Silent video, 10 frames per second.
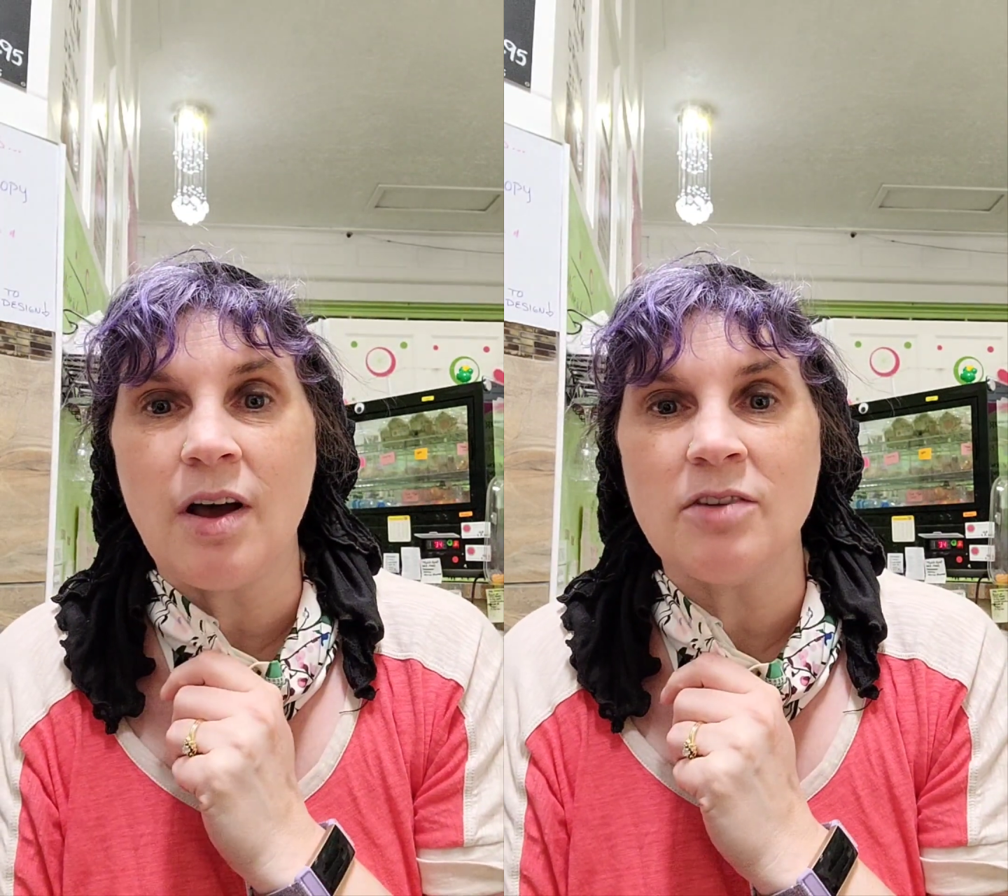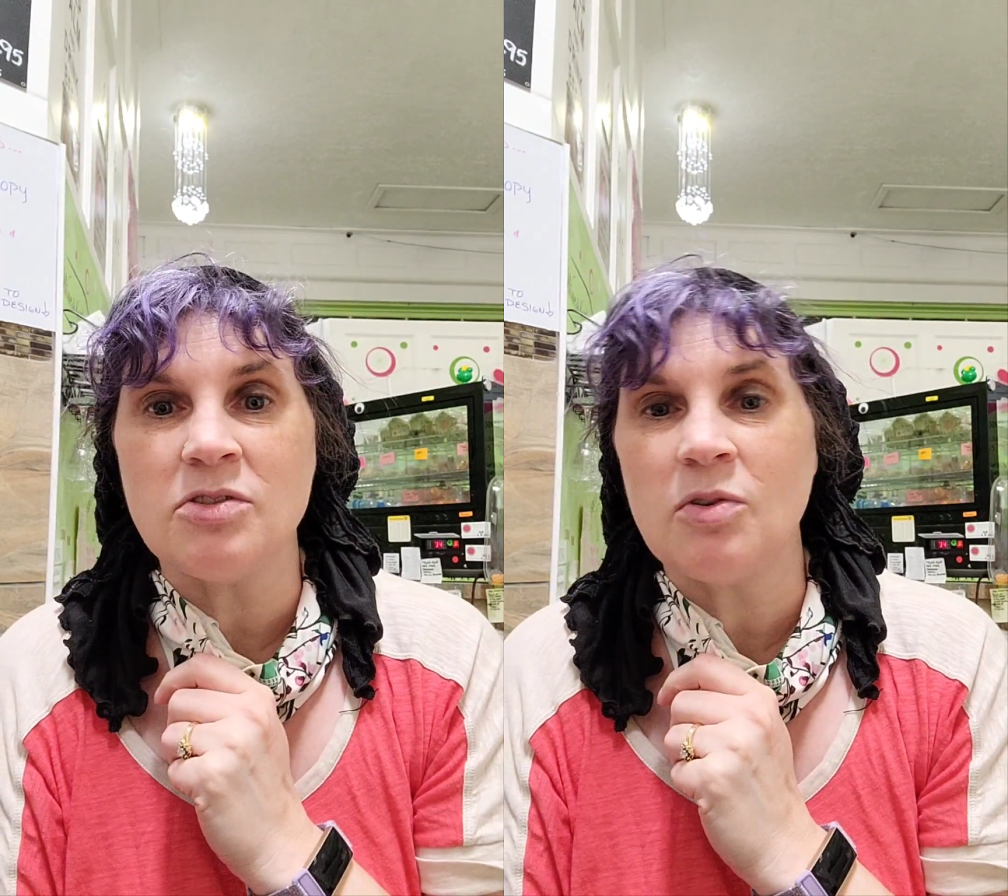
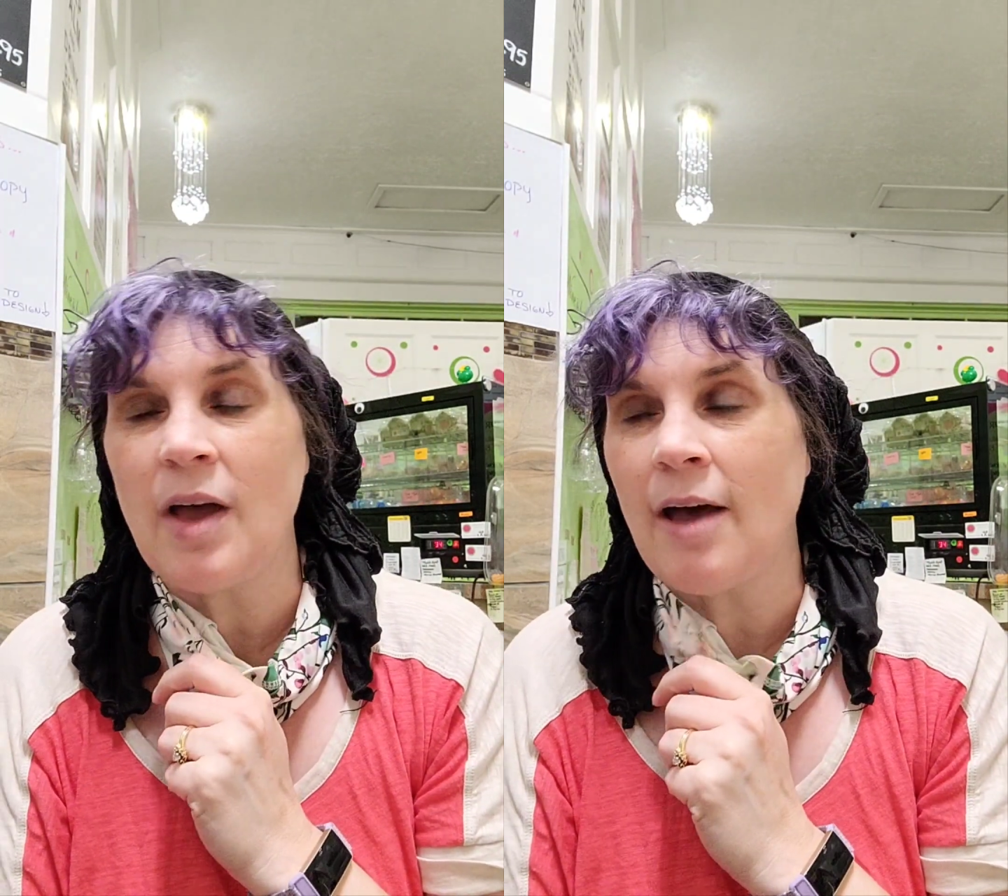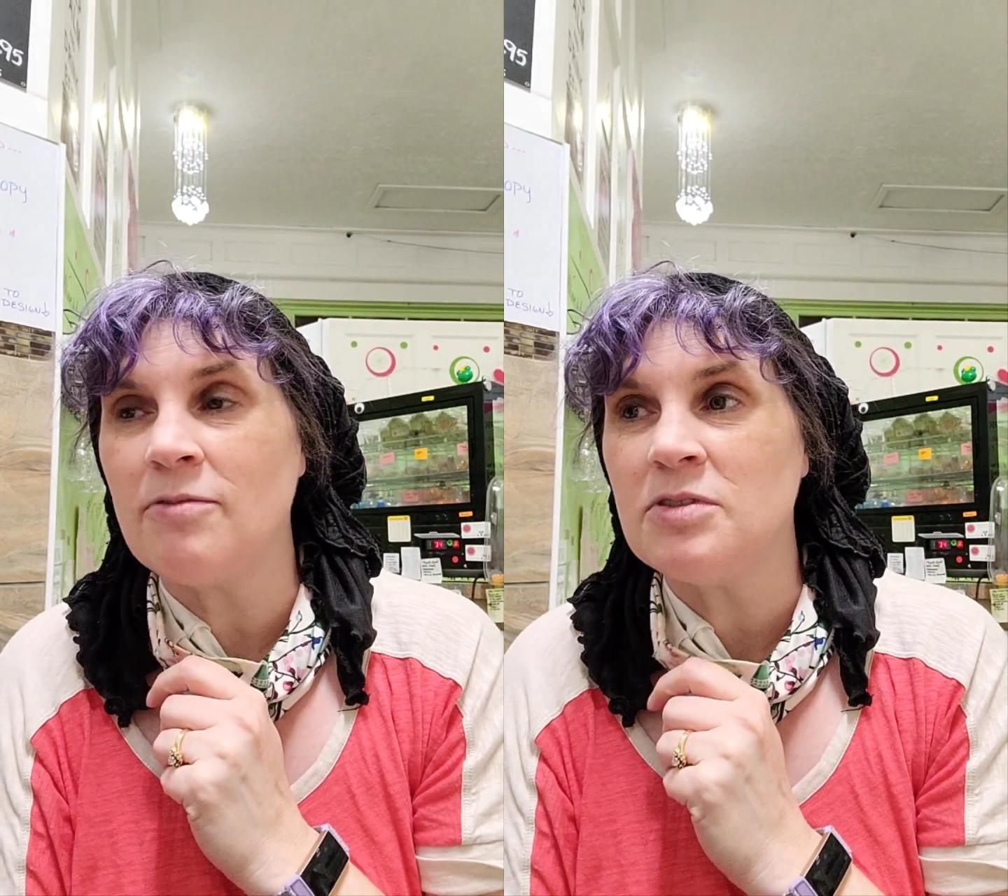also
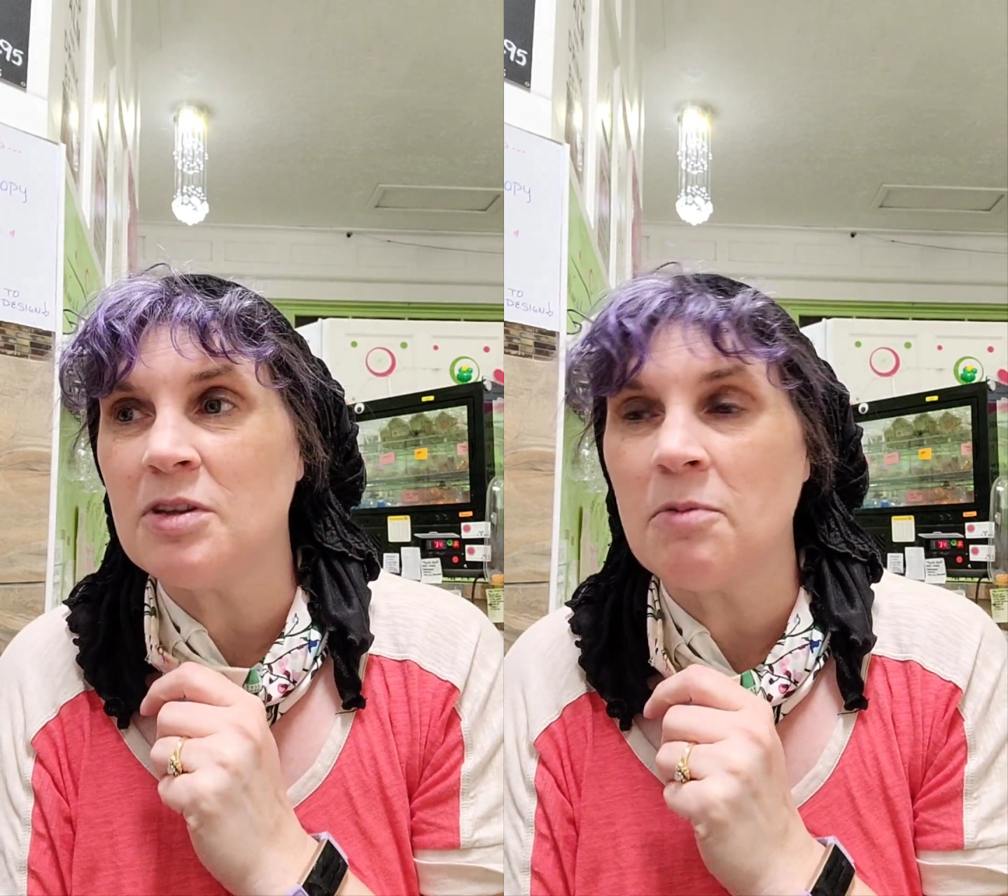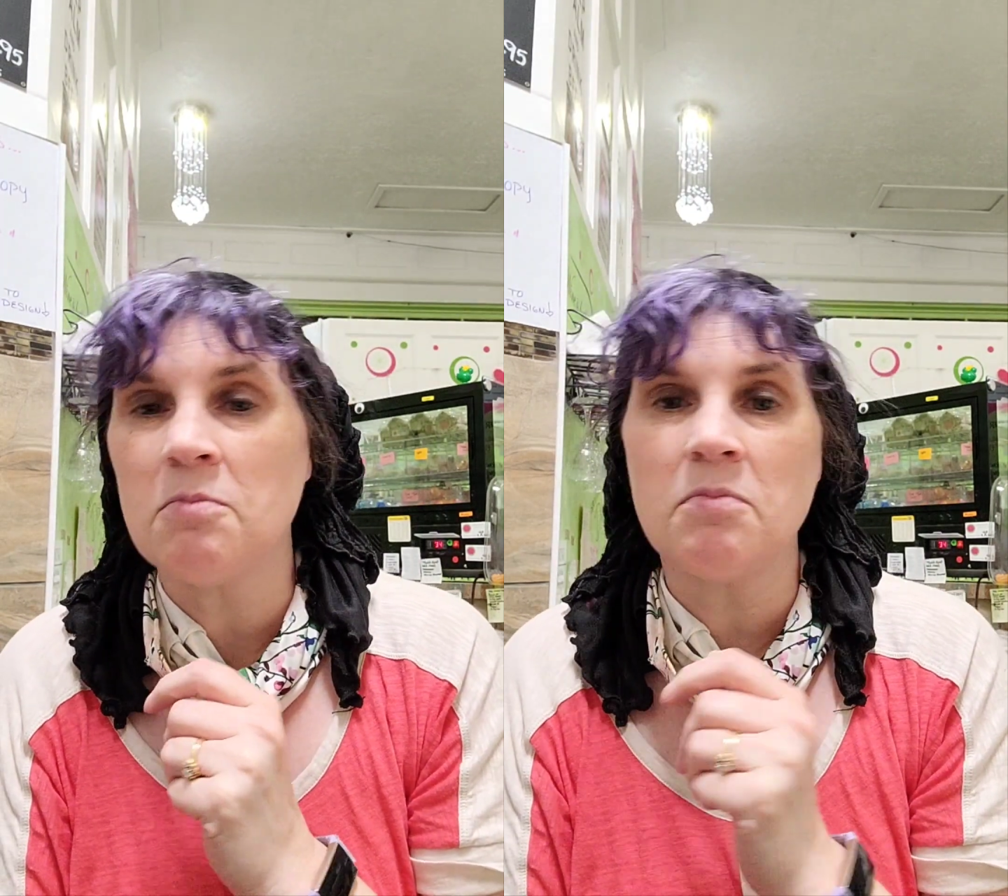have
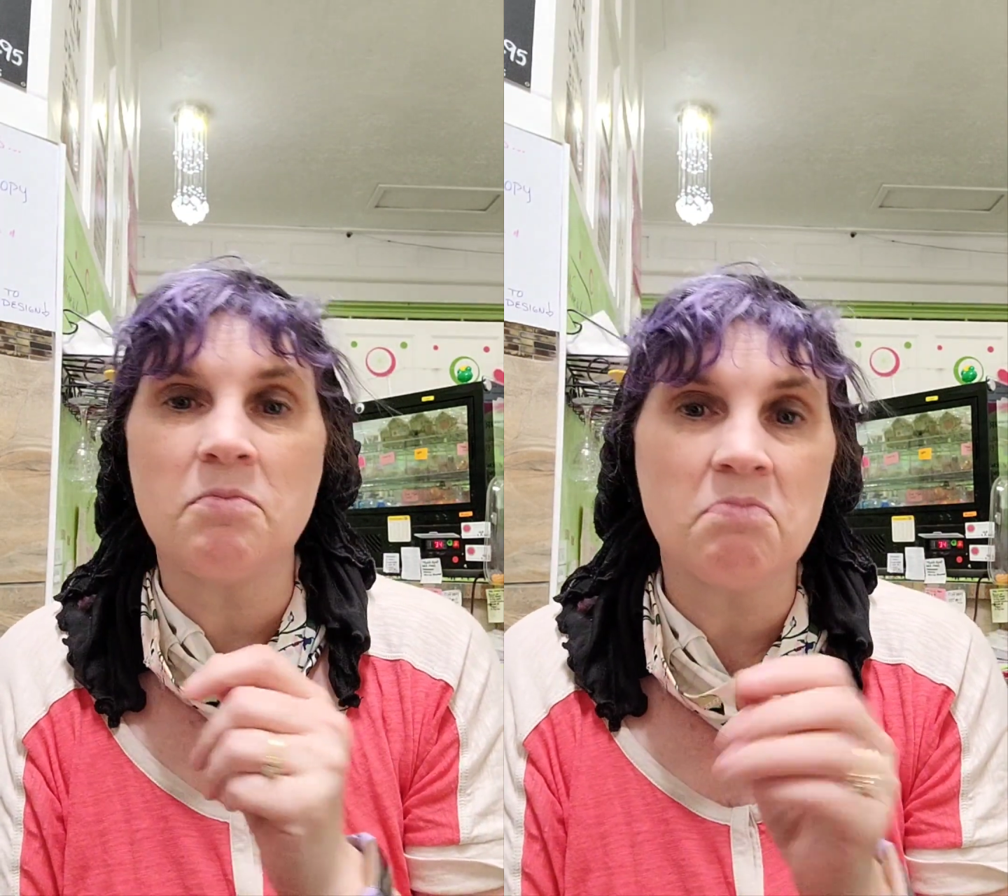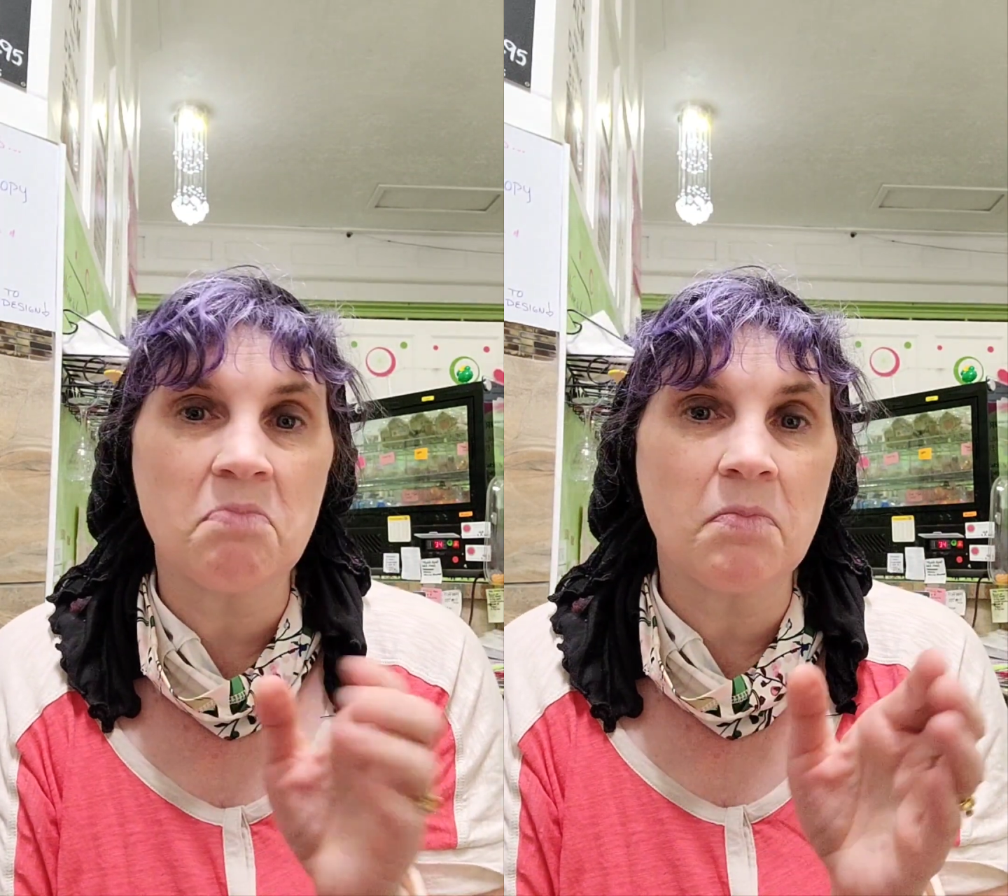some